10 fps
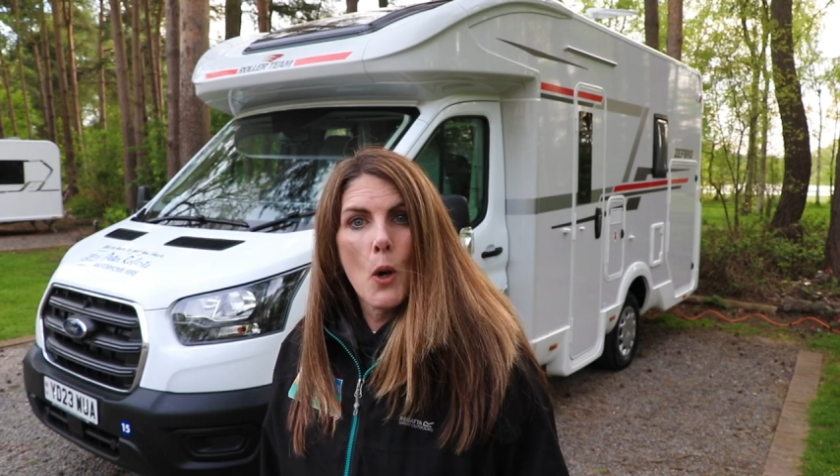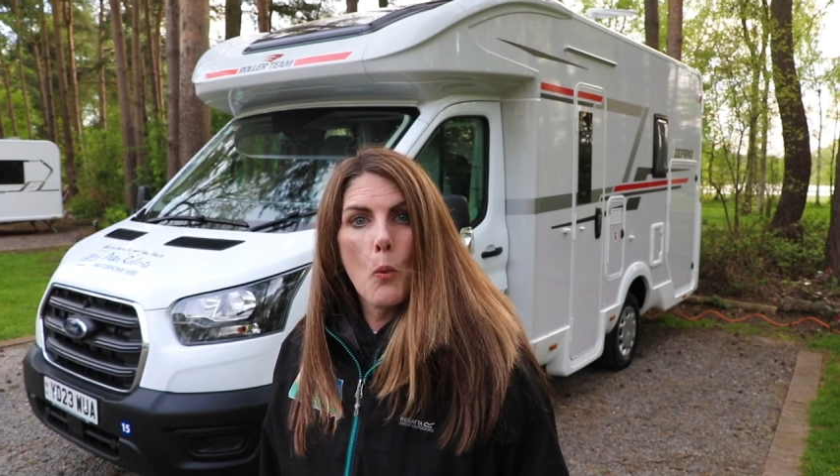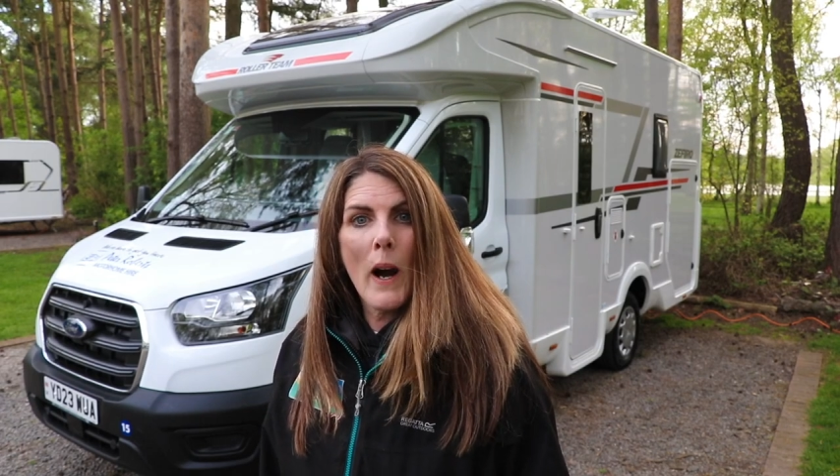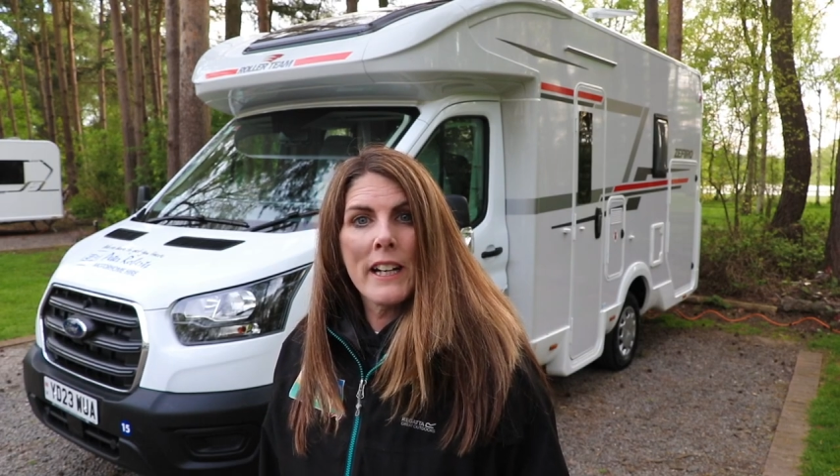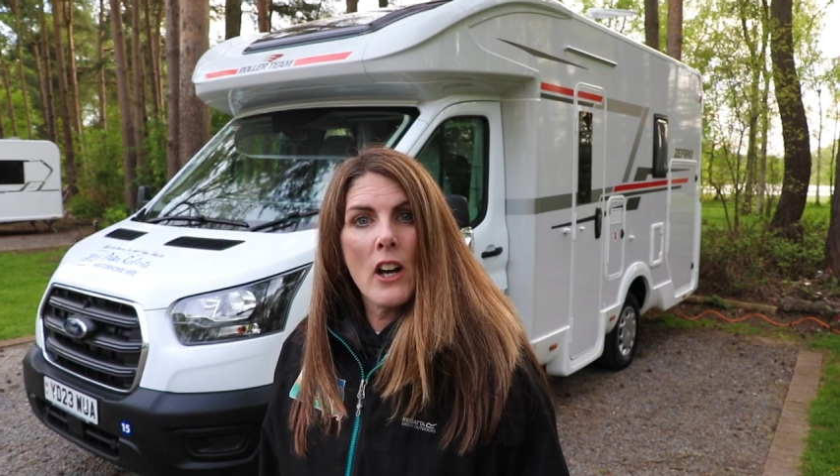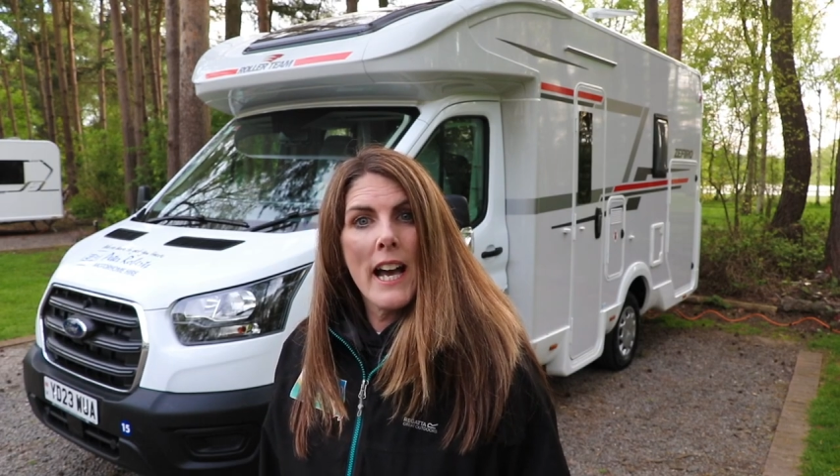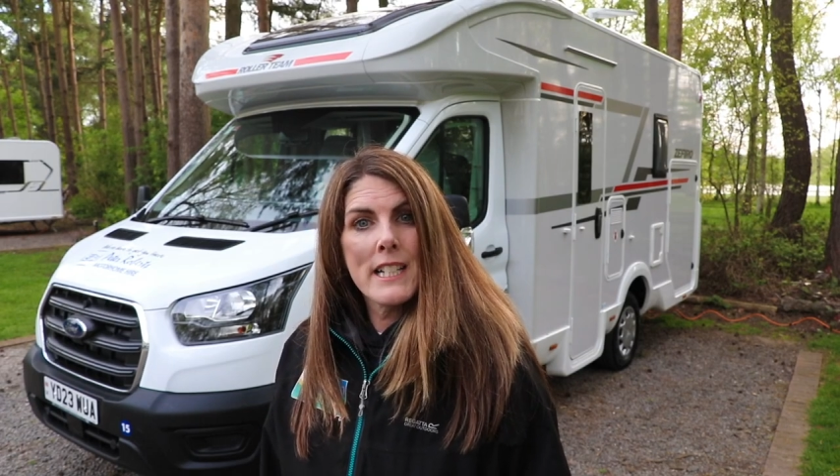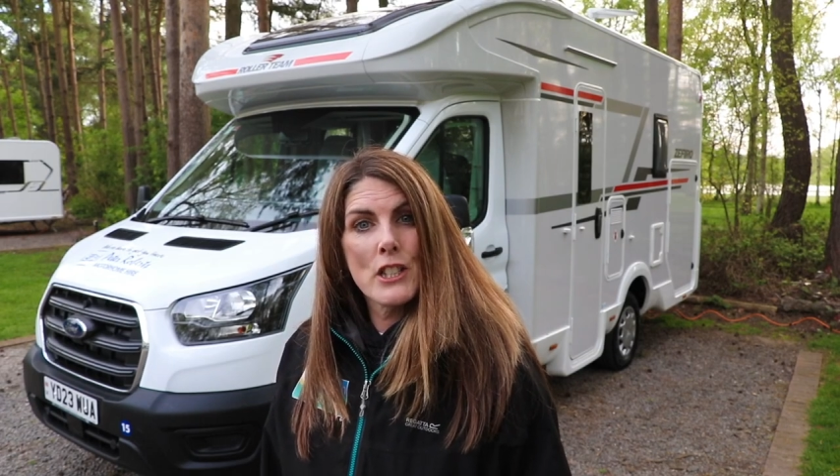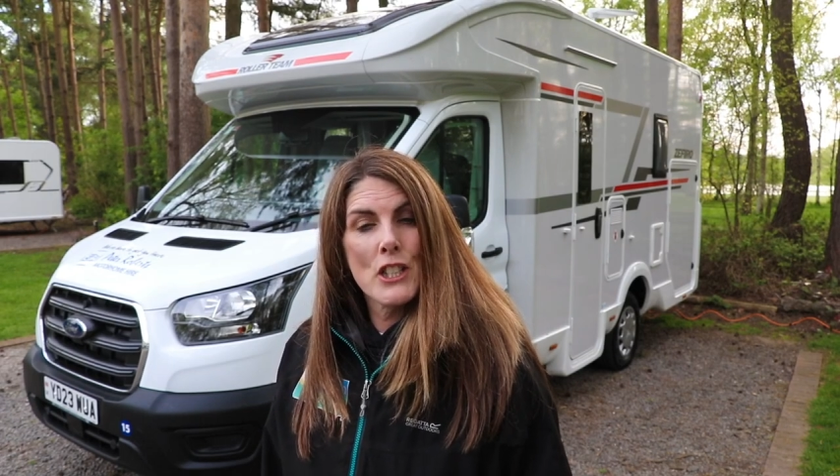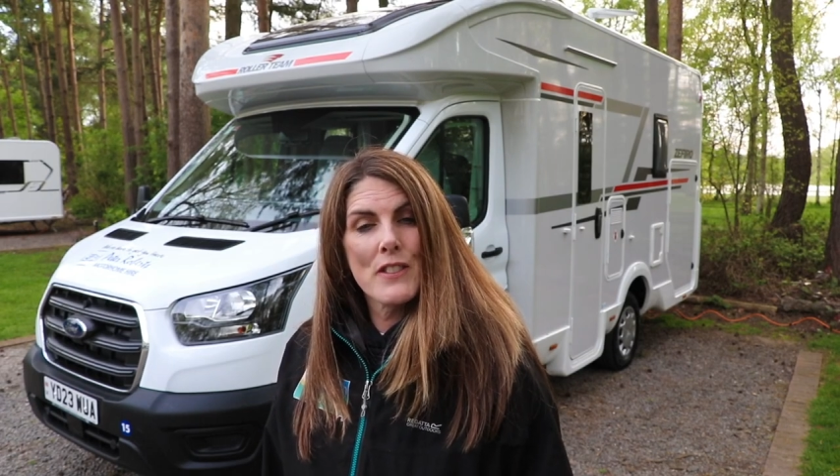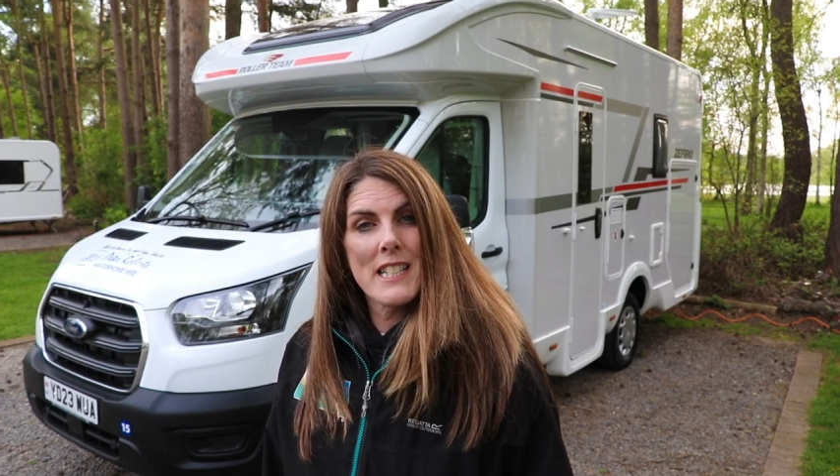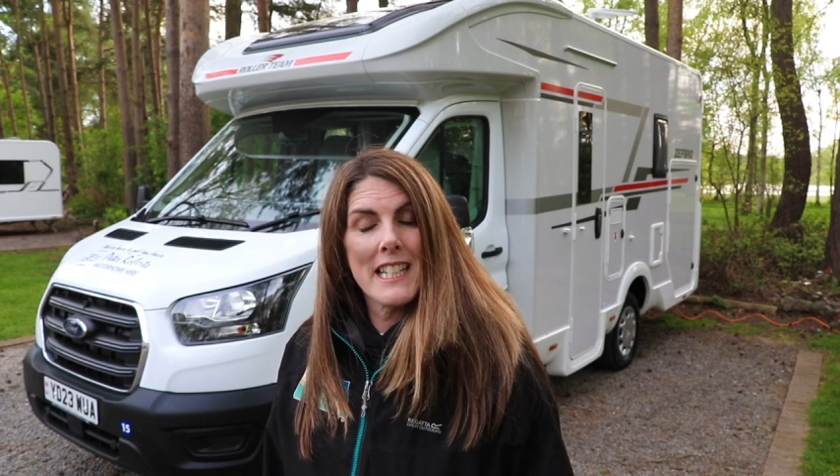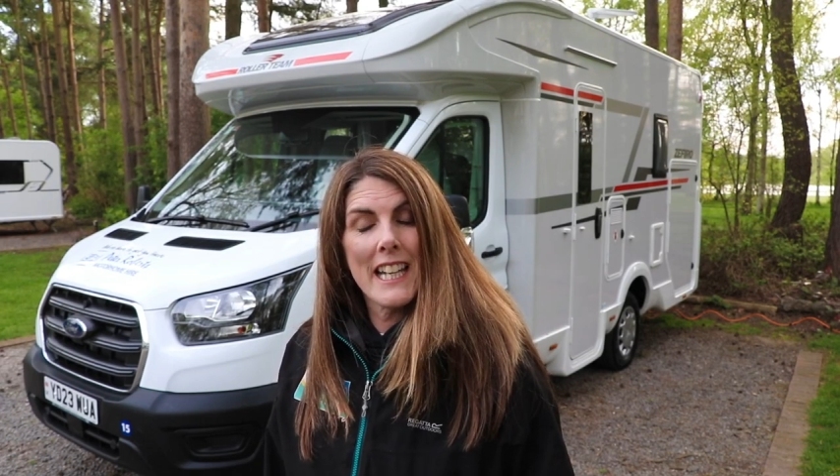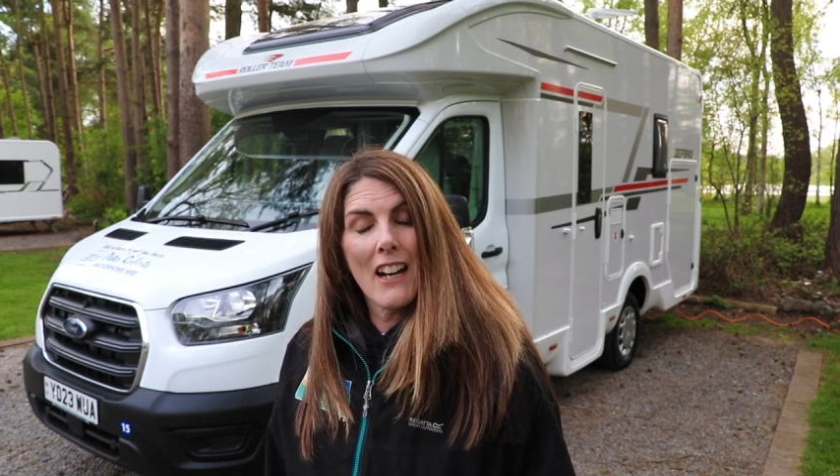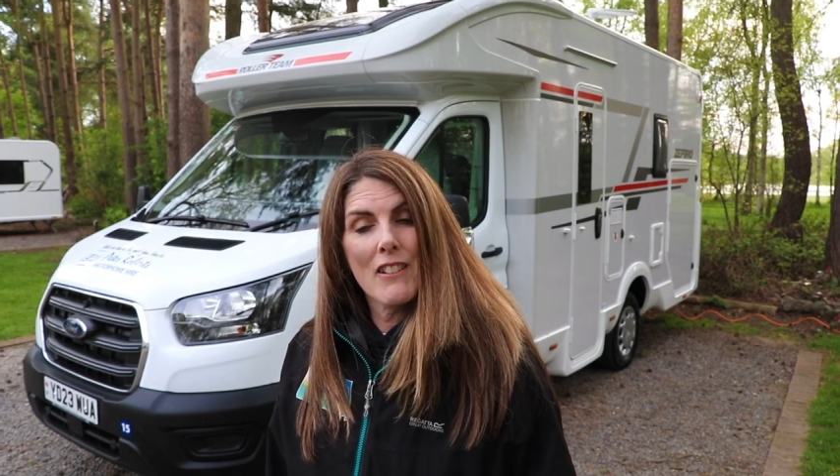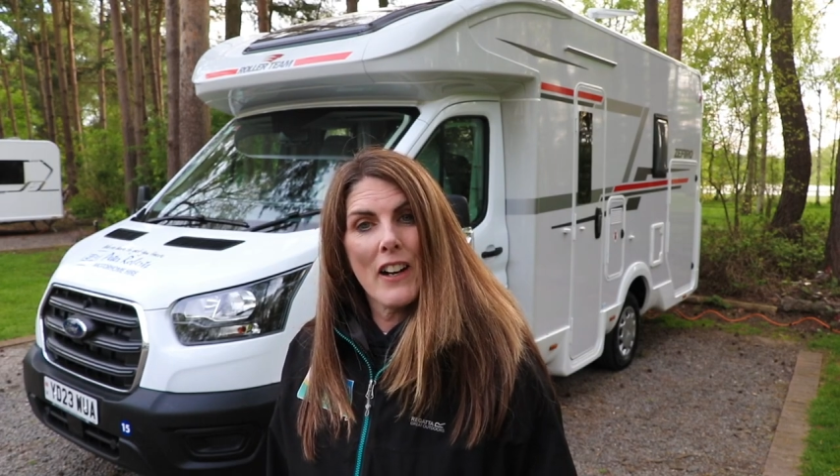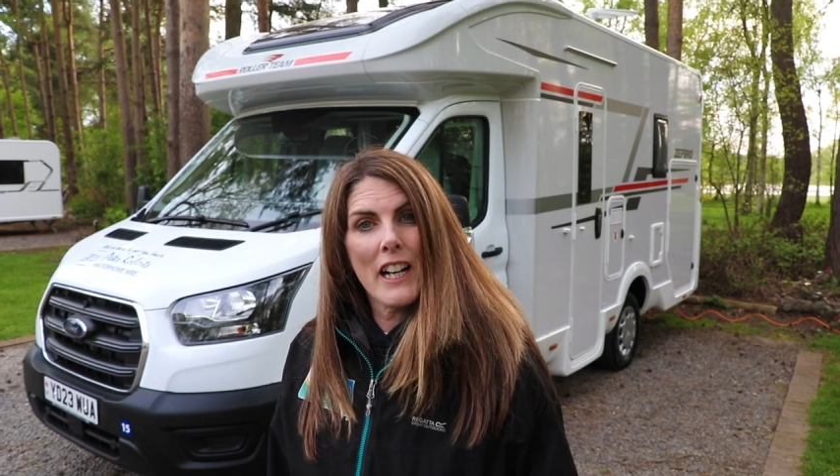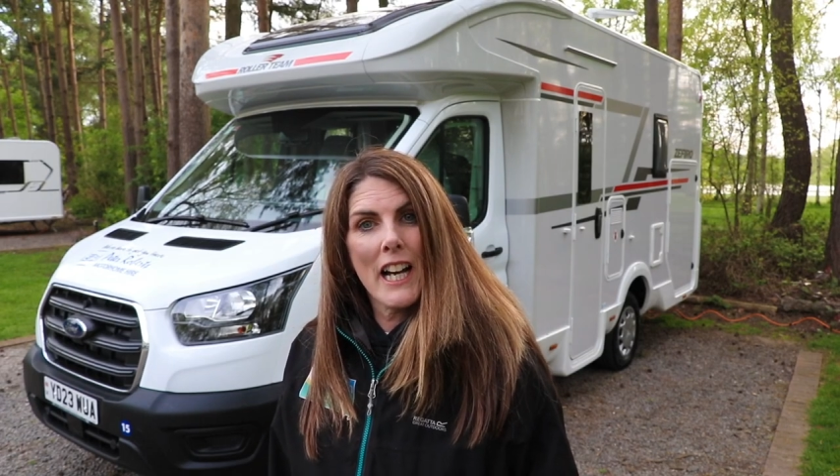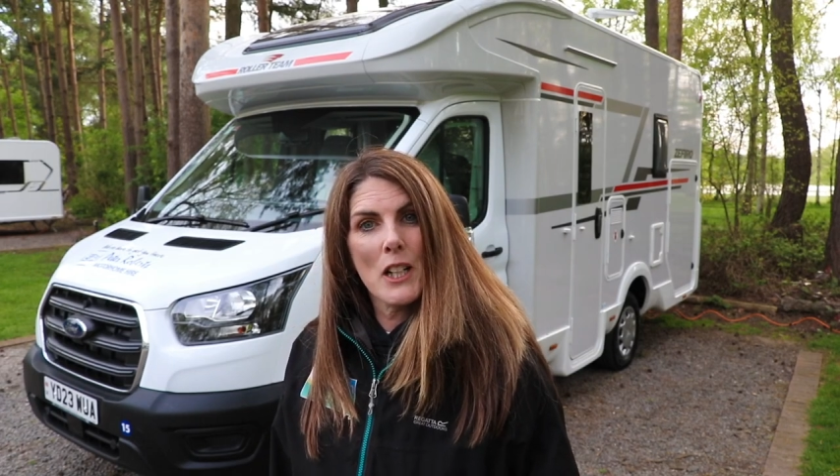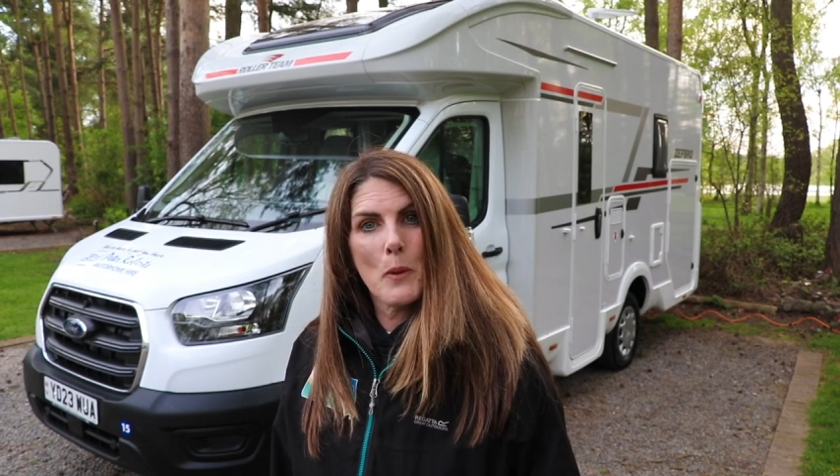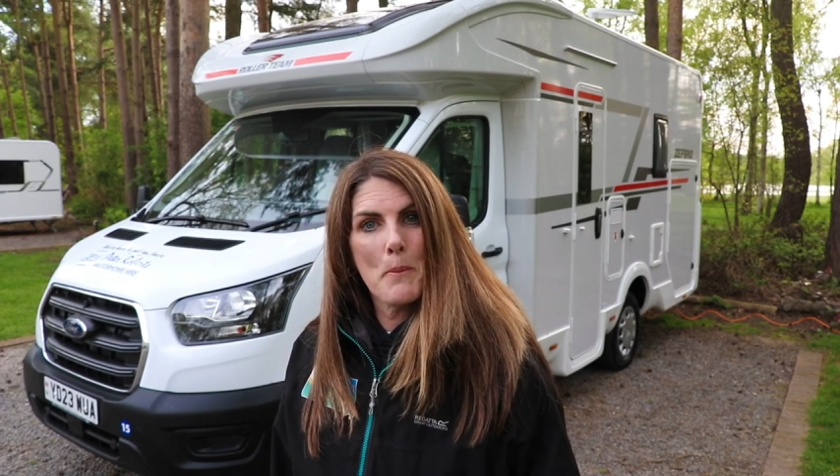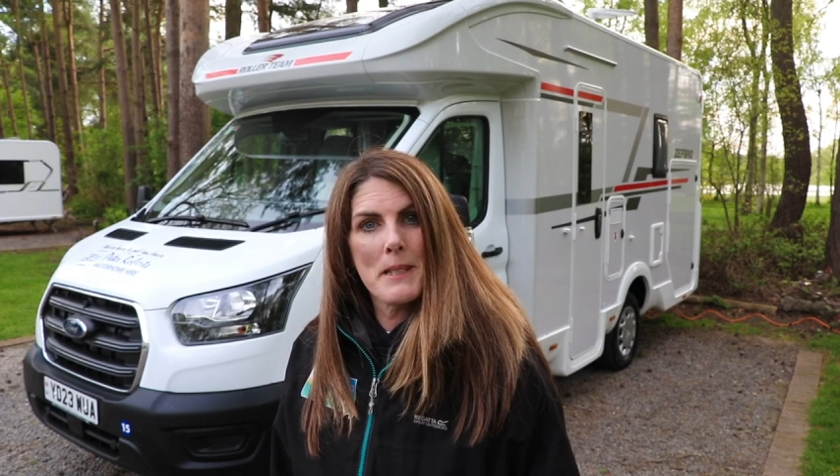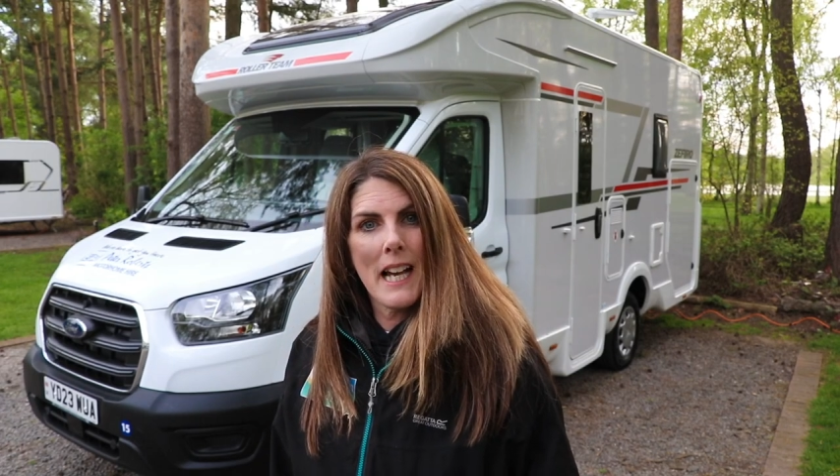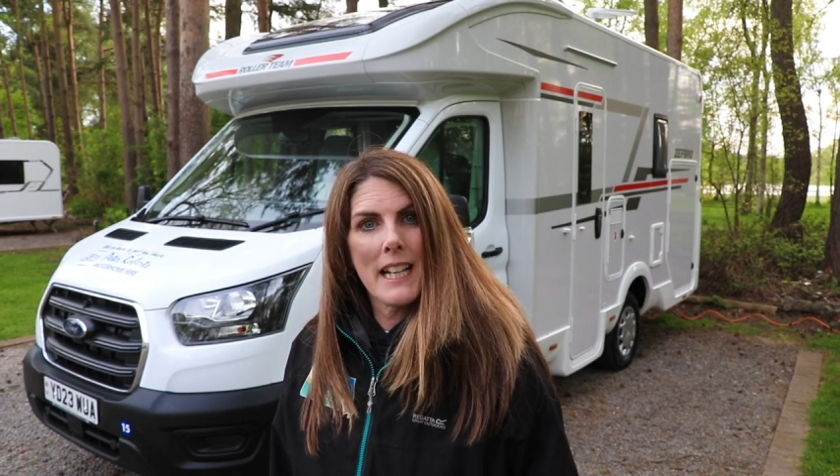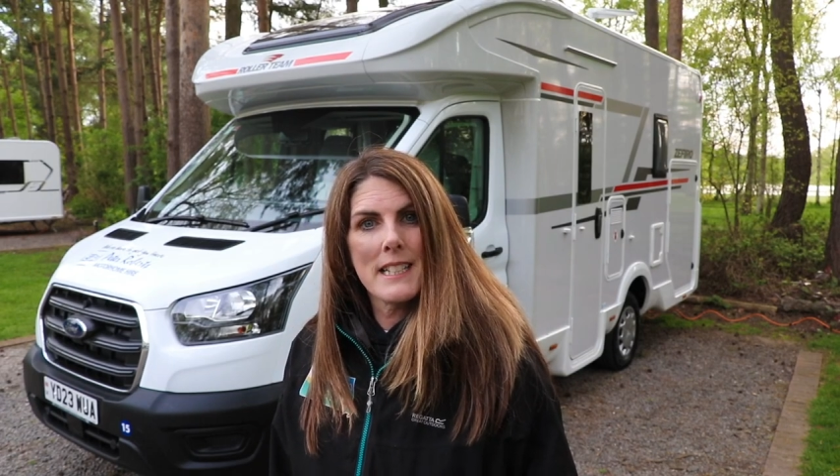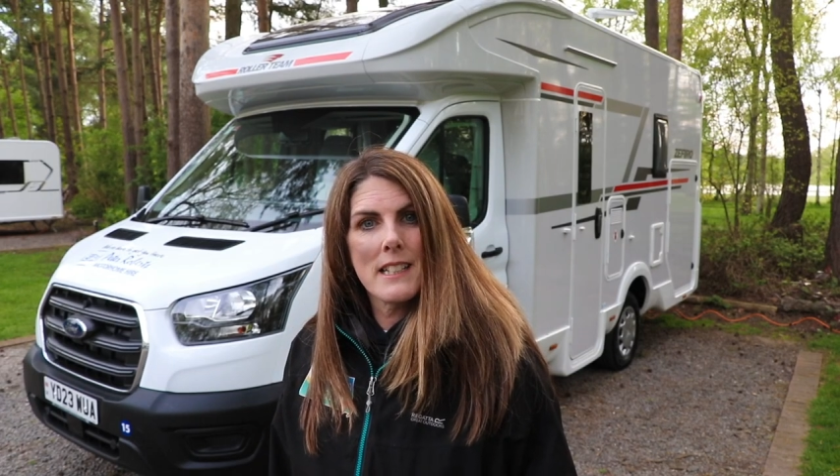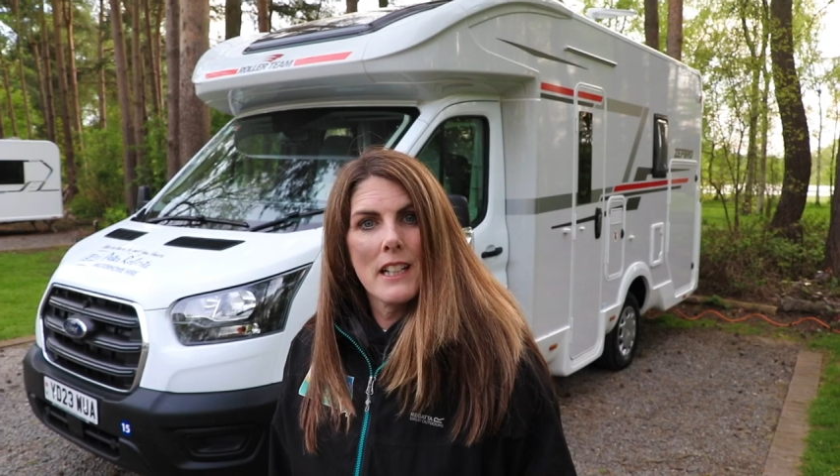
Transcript: why not head on over to the Caravan Guard website.